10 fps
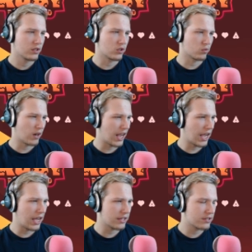
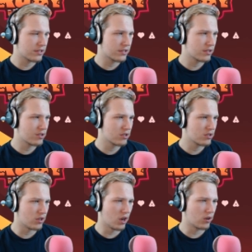Grass.
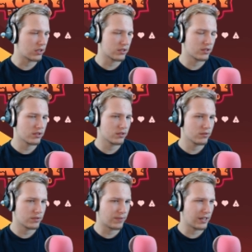No, because
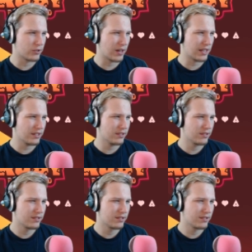it's Fire Dragon?